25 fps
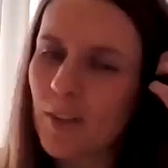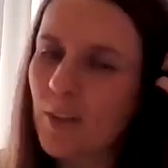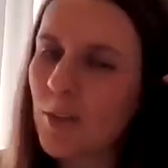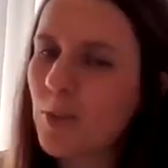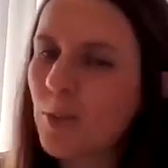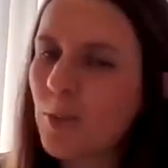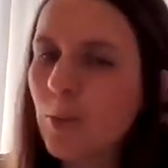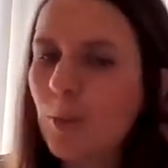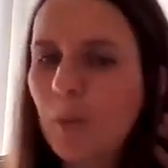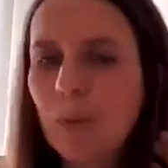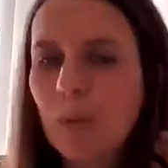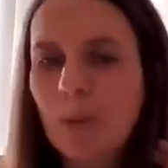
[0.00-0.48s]

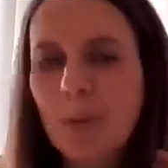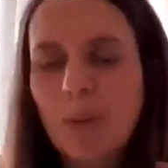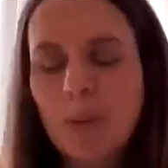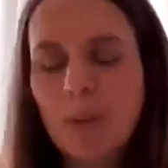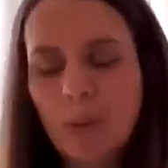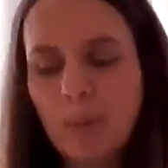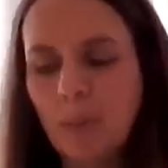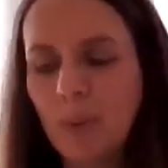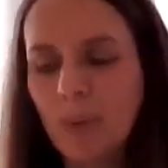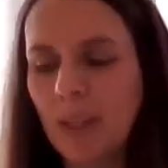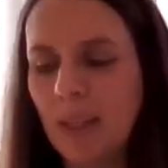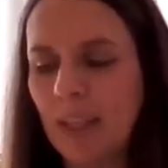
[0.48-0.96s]

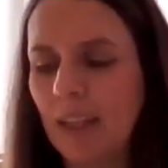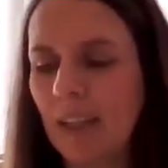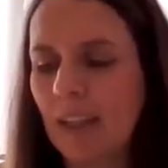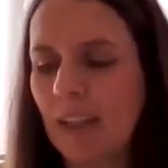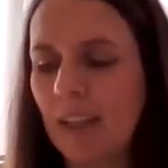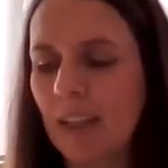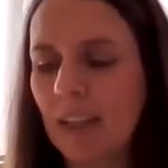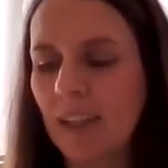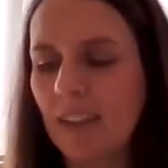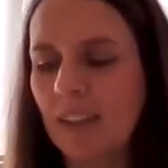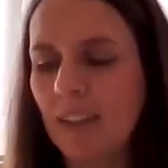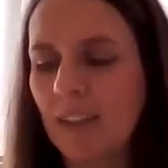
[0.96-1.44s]
So
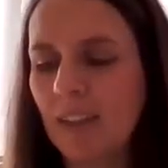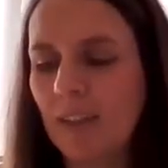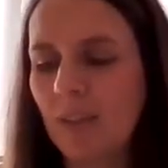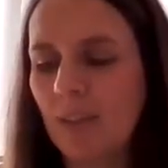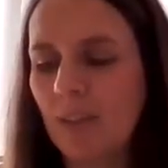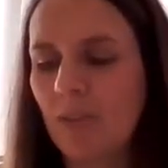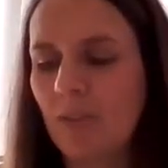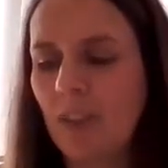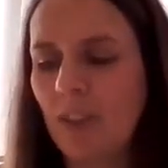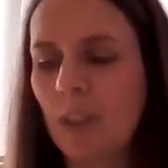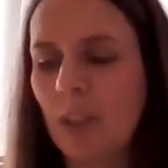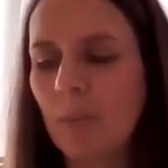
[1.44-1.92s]
we
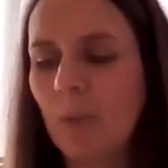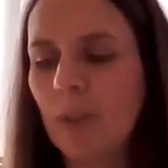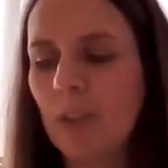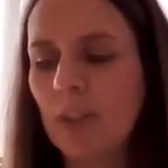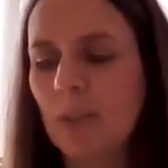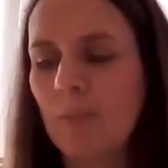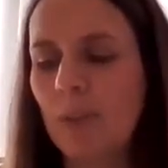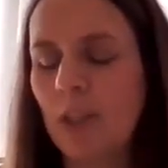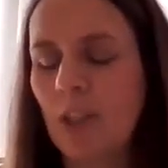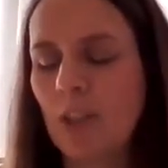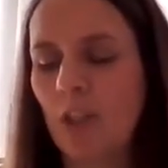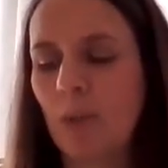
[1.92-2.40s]
really
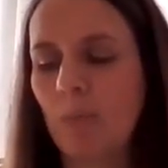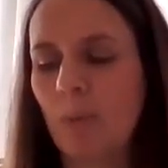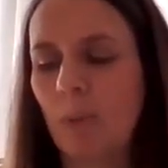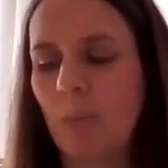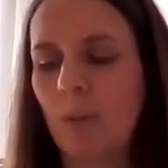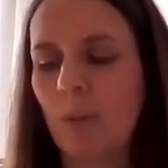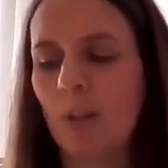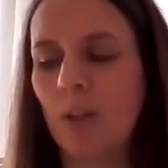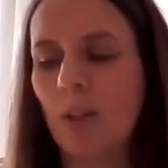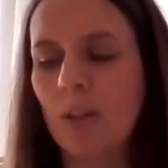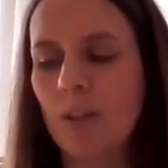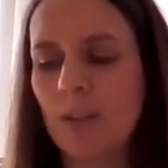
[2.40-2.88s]
wanted to make sure we
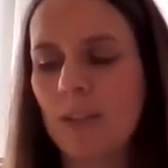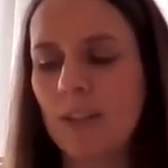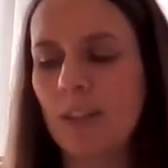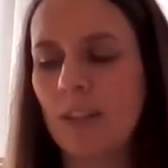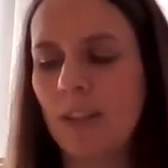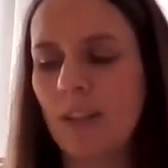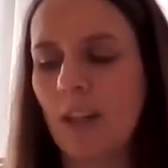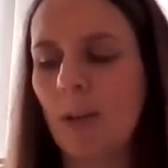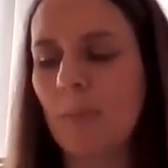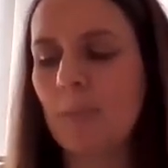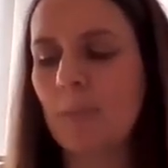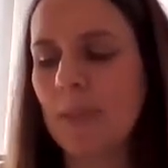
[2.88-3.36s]
were
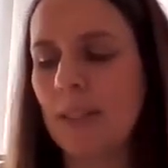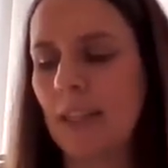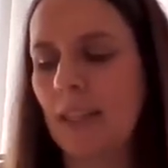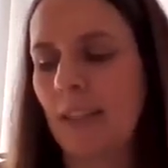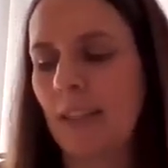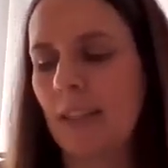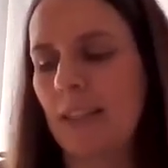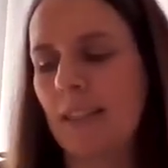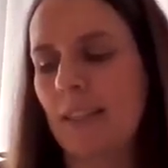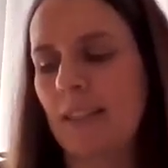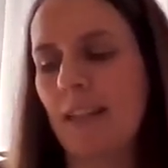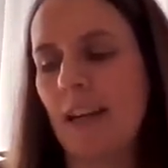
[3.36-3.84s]
constantly
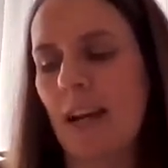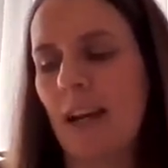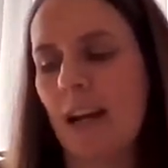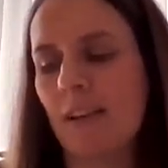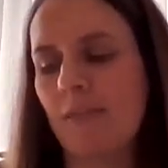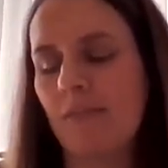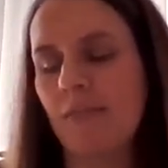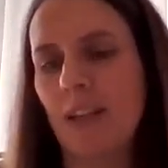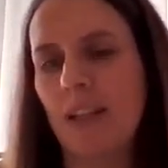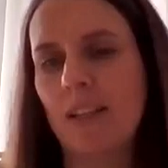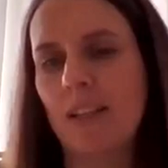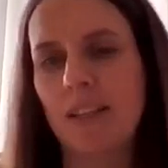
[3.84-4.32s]
upskilling
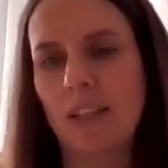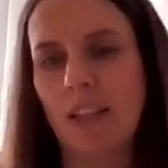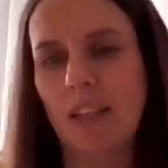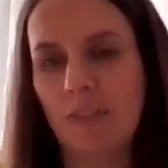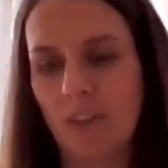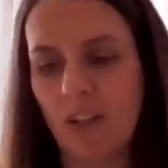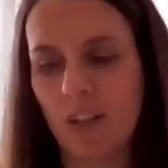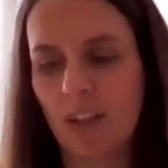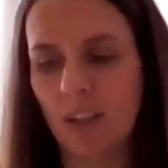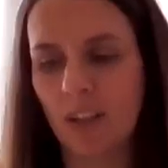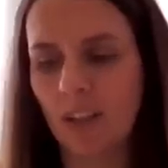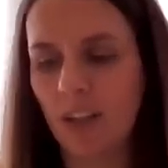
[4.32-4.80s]
staff and
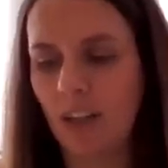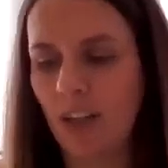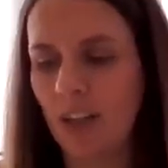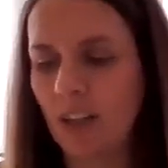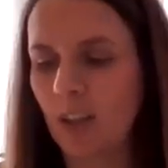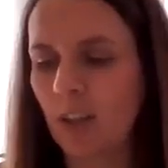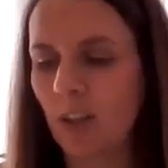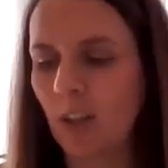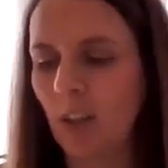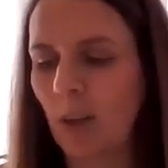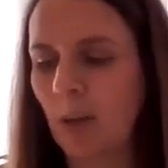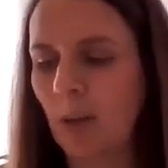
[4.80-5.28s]
delivering a
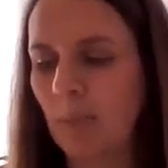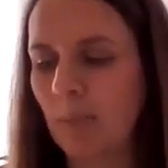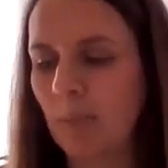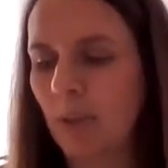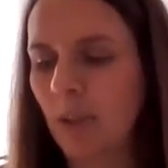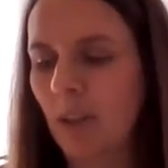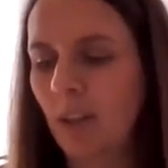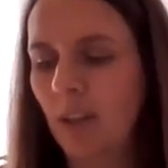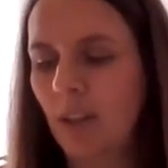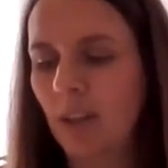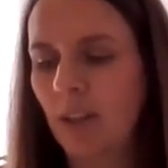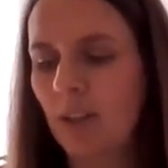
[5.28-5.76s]

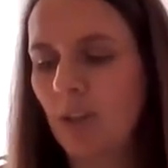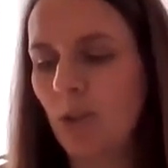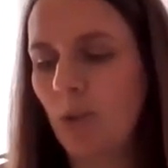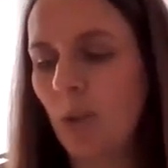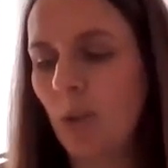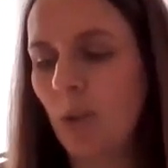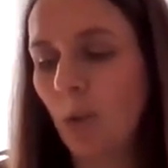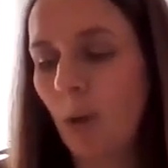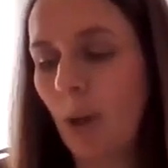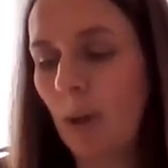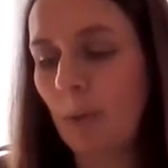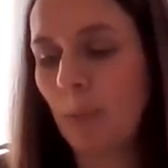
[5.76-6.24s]
curriculum
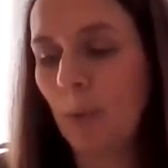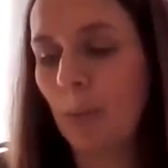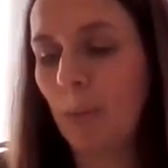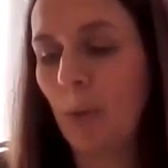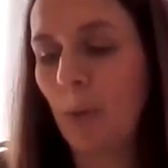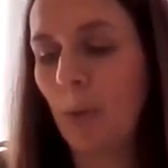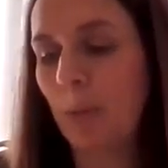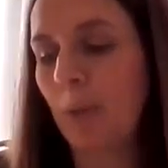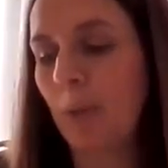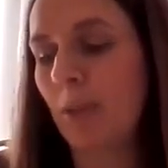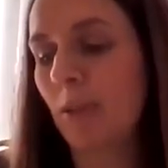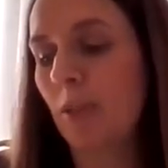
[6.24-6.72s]
to equip
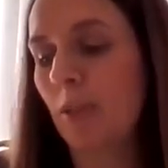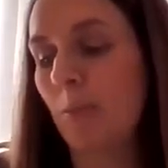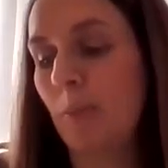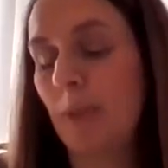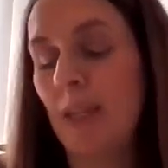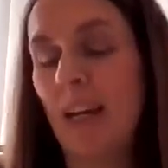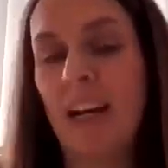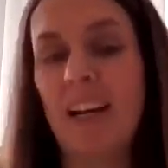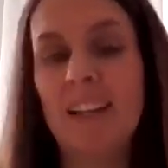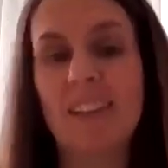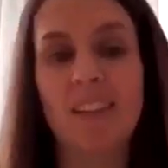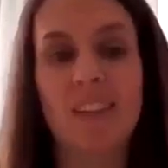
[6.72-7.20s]
pupils to
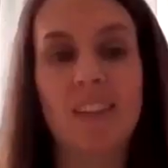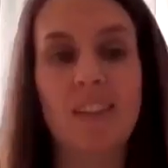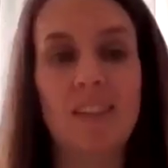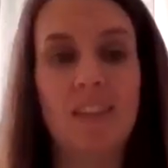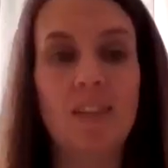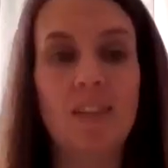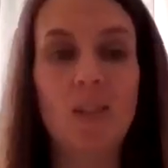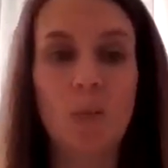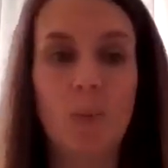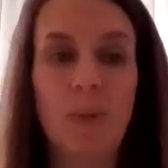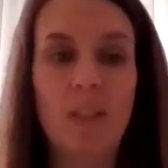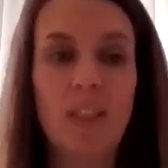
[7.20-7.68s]
be
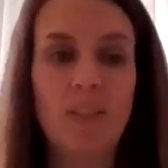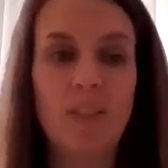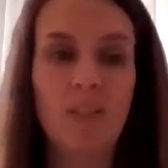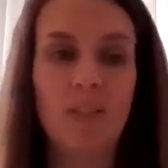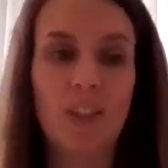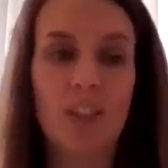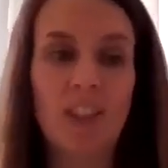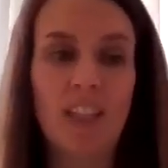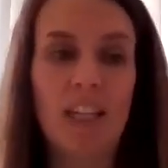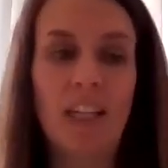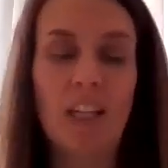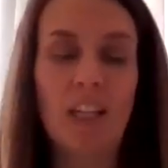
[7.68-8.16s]
adults in the
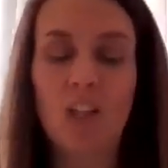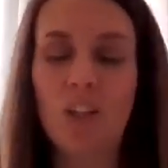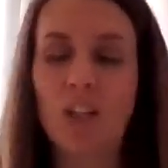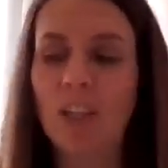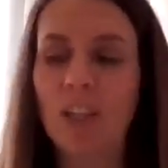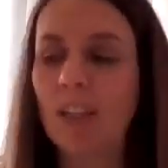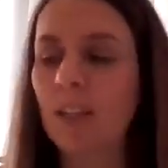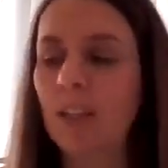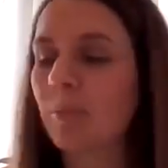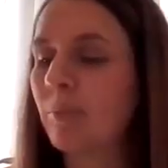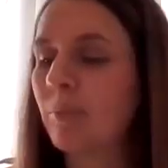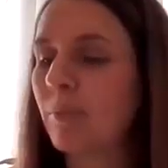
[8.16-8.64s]
21st
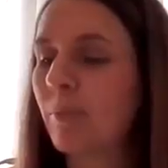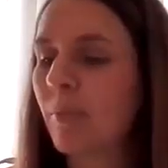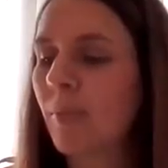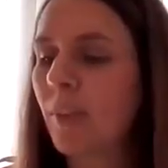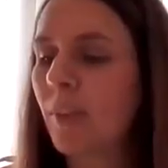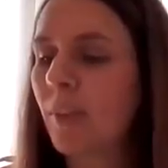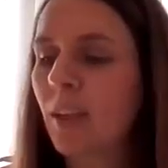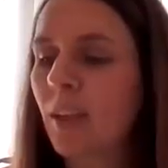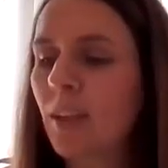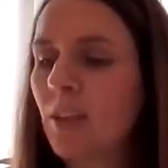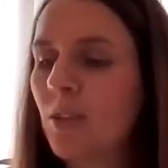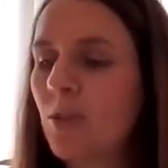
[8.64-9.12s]
century.
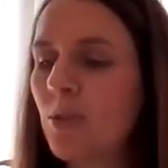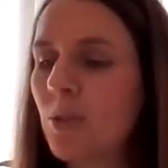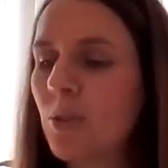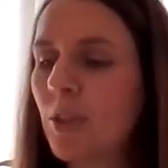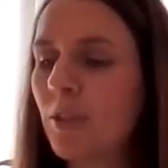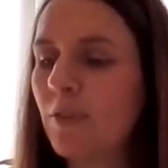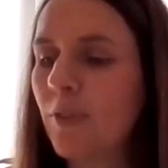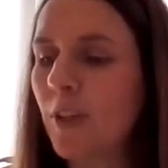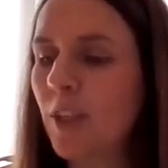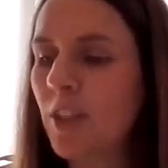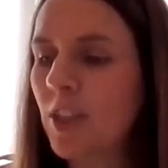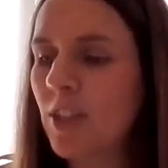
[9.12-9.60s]
So
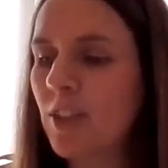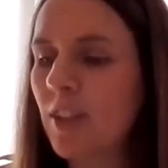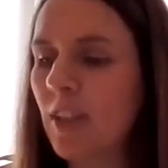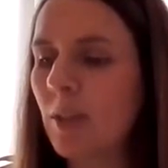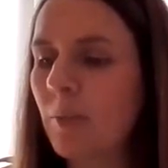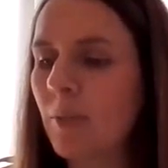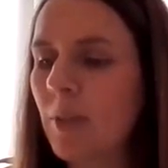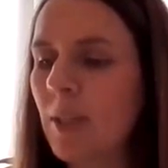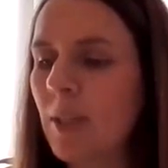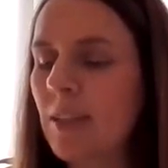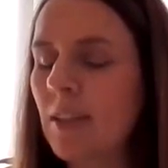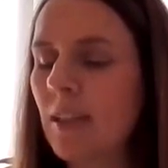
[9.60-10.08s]
the first
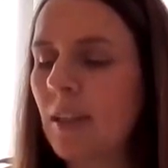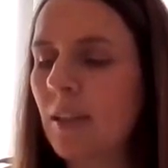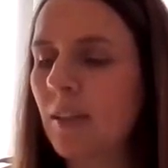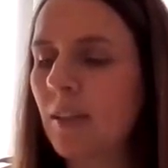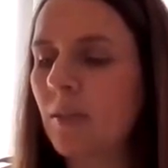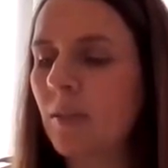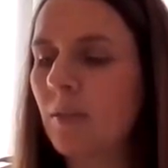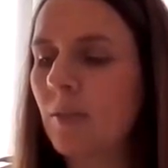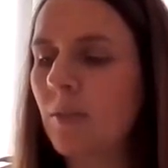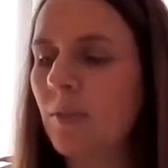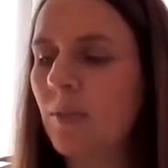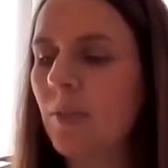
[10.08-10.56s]
thing was
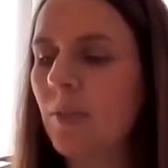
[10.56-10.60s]
that